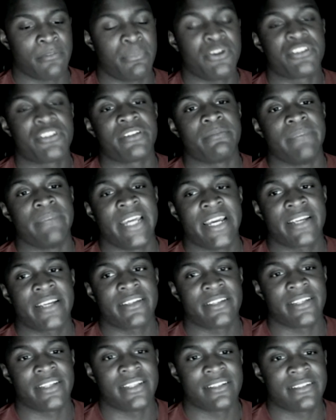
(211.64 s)
pushing back
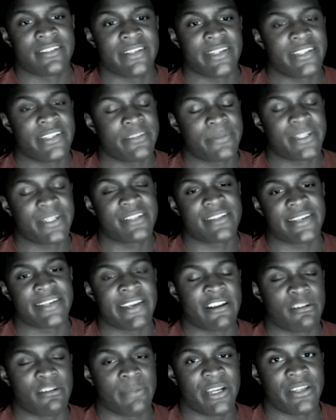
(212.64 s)
against it, it's because they
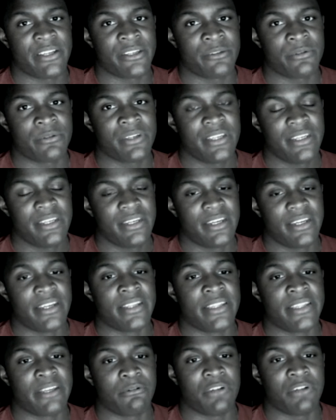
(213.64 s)
care about you,
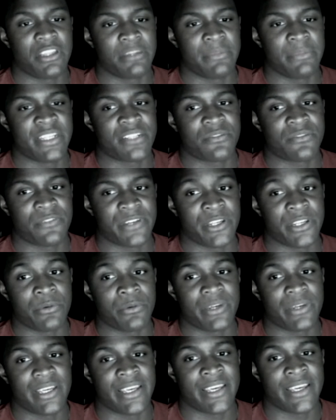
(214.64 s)
and they want the best for you.
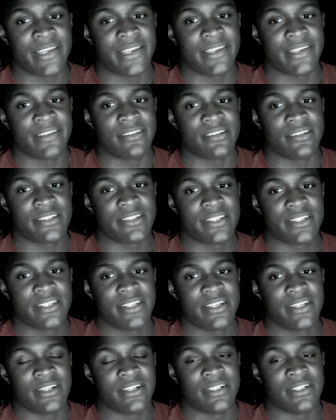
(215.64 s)
And
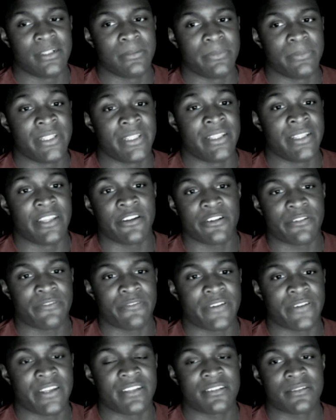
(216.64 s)
in their
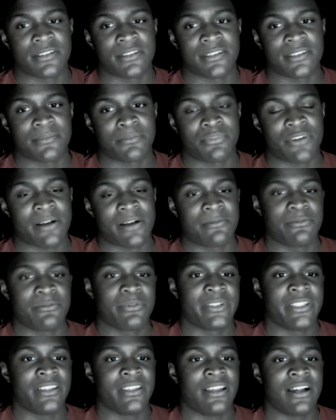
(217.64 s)
defense,
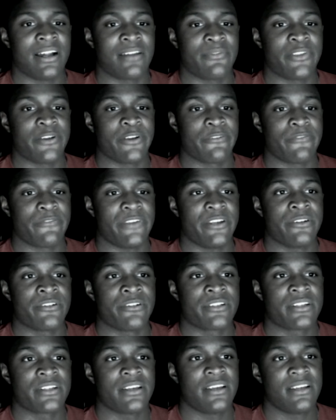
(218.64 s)
probably a lot of their
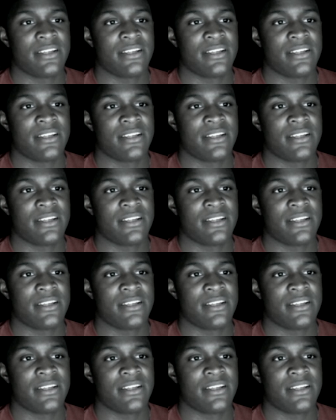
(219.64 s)
fears